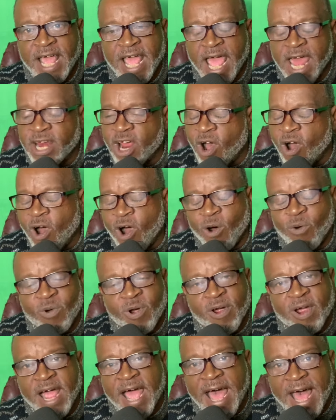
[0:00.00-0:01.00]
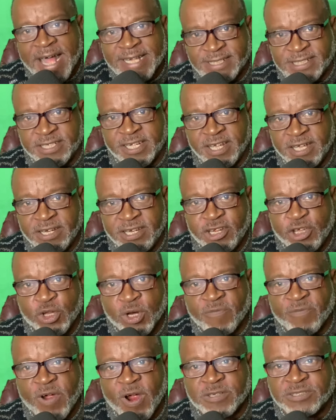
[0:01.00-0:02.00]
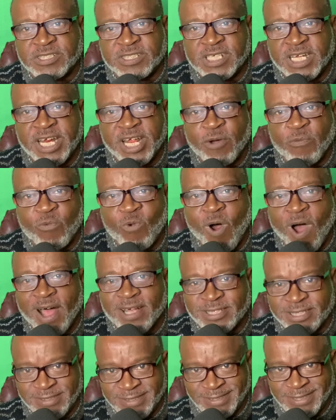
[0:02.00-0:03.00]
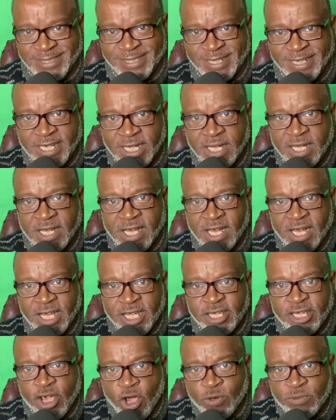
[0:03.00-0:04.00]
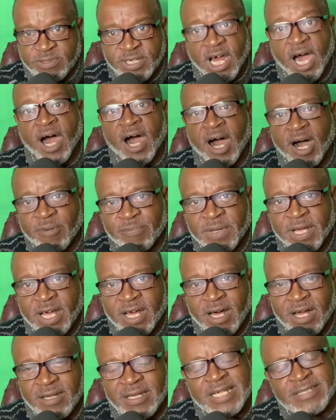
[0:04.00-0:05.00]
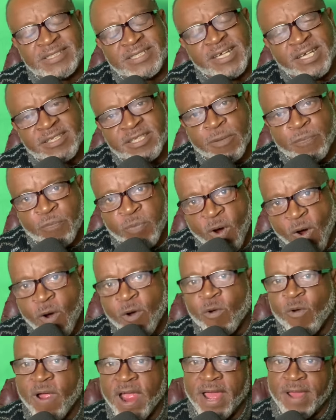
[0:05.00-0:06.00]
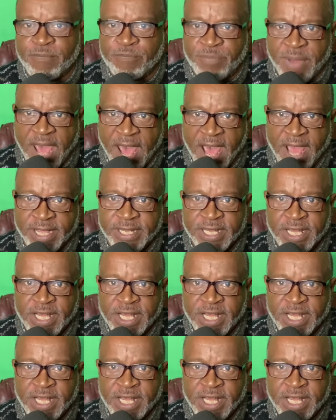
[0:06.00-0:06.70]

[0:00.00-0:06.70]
And all we're asking, University of Washington, UW, let's get the program back.